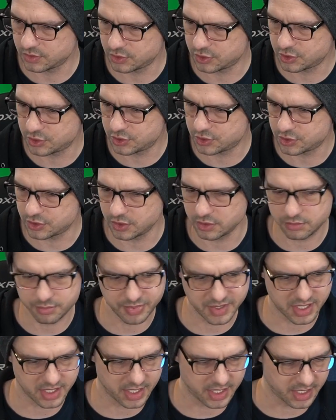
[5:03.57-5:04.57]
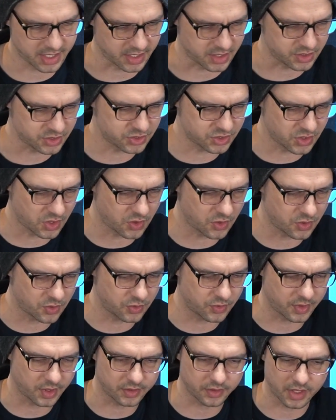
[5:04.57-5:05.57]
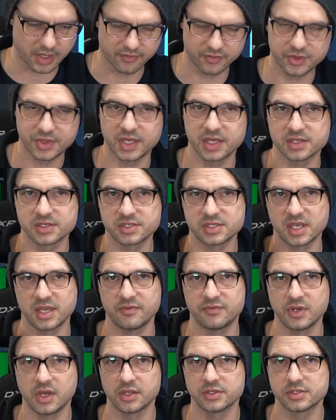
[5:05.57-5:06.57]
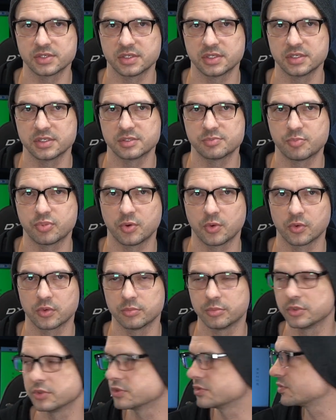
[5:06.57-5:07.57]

should be it. So everything is saved onto this portable